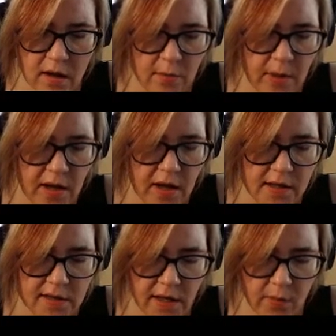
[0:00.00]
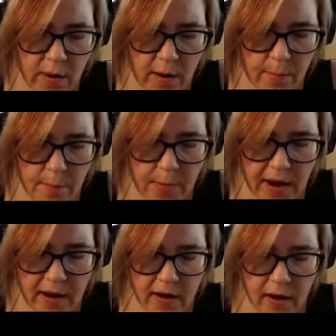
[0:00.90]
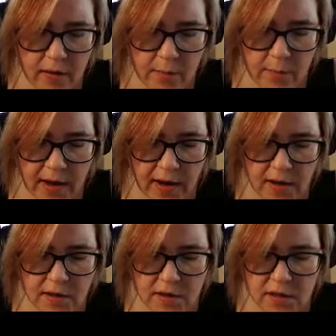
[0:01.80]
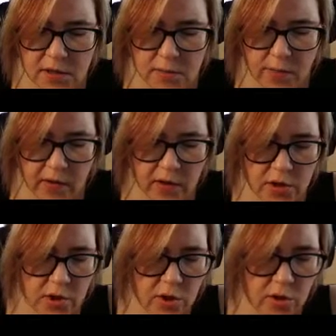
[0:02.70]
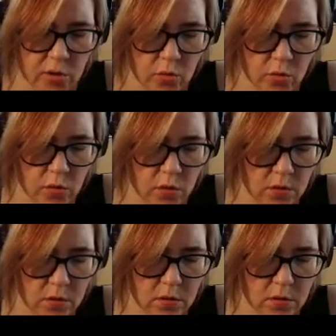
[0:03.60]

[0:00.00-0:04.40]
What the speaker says: because I want to bat spell it too,